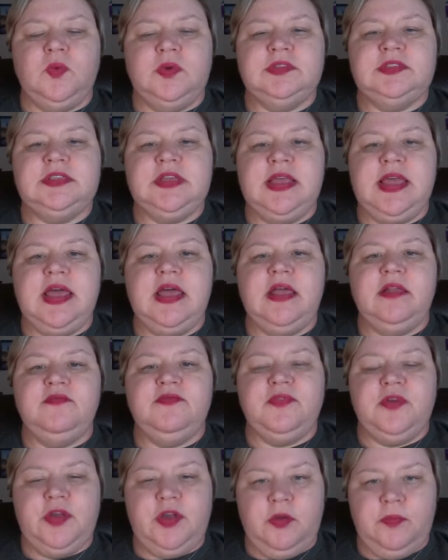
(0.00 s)
once again
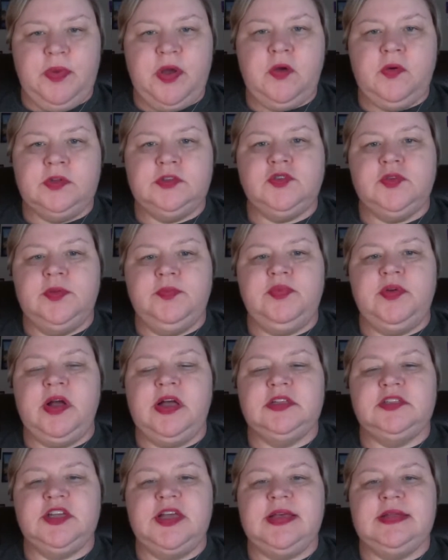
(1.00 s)
for your poetry
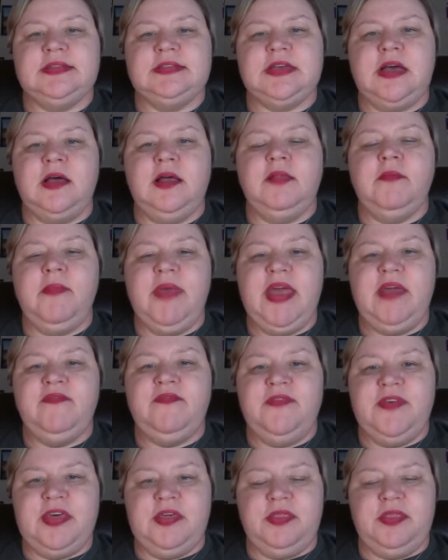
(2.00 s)
project on May
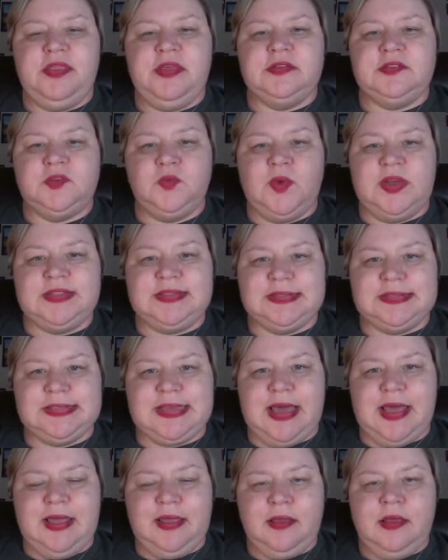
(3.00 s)
5th, this
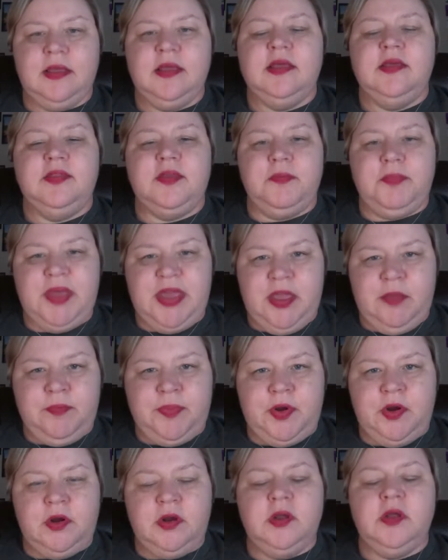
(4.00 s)
Wednesday. The
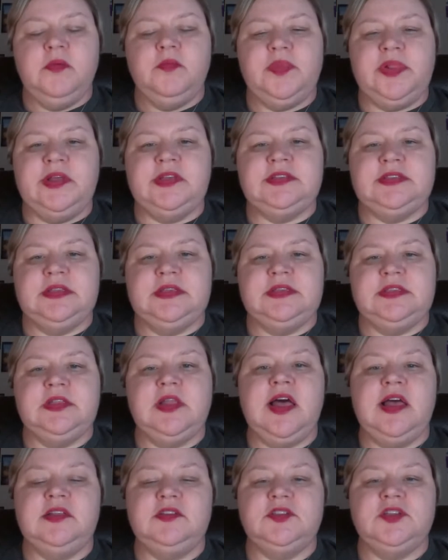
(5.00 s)
paper plus the
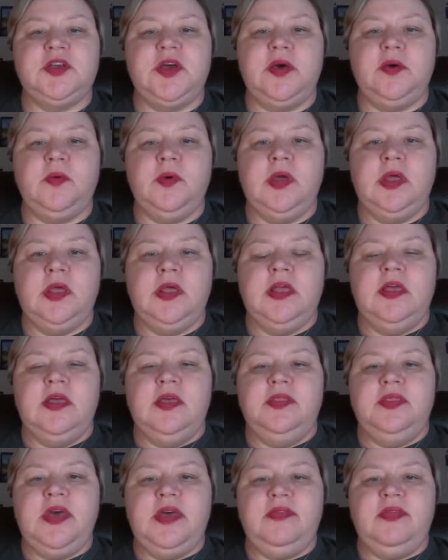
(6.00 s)
slideshow.
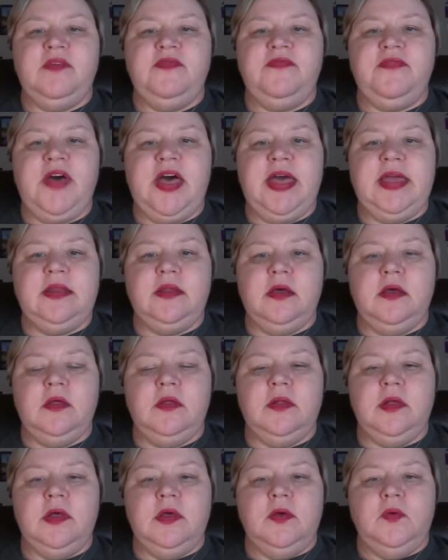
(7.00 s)
Then the
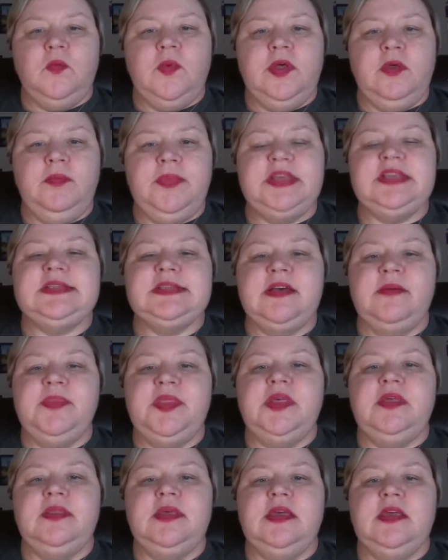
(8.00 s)
final will be
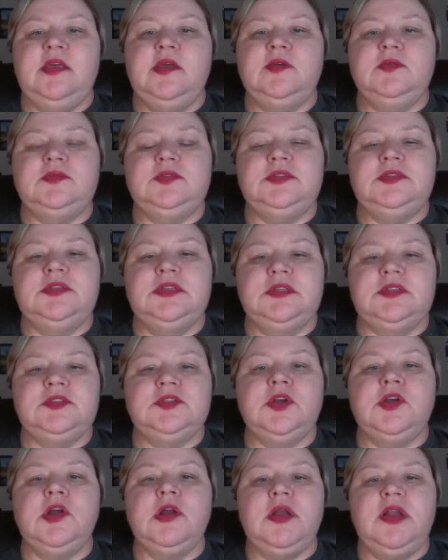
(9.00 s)
something that you
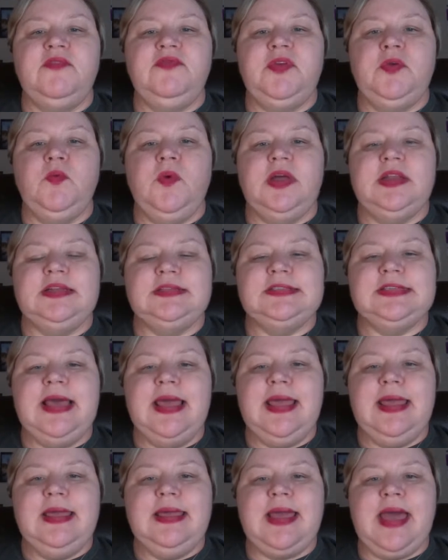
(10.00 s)
discern if you want to
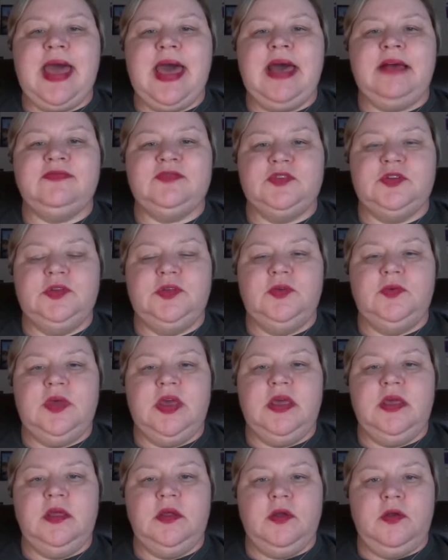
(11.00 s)
take after you
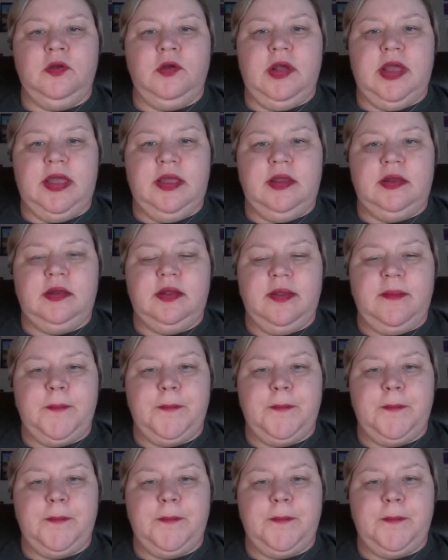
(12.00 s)
get your grade.